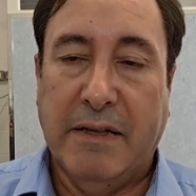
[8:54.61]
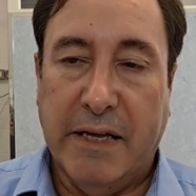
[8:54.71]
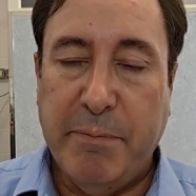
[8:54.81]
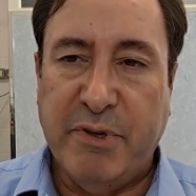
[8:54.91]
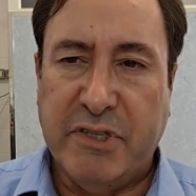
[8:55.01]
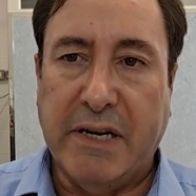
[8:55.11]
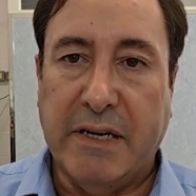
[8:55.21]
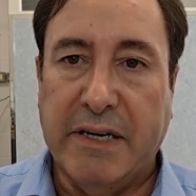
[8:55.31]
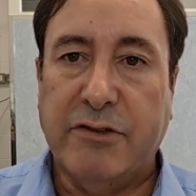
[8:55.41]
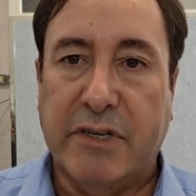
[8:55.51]
They present
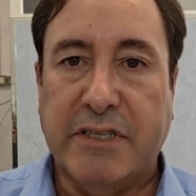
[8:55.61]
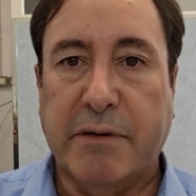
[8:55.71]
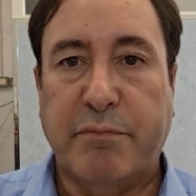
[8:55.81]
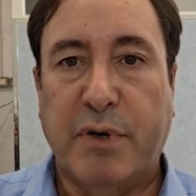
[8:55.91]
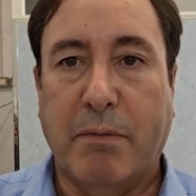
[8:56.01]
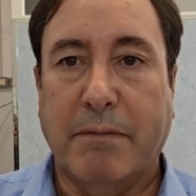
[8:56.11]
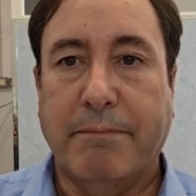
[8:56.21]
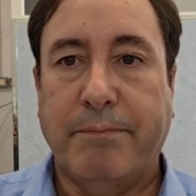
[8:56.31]
an interesting problem.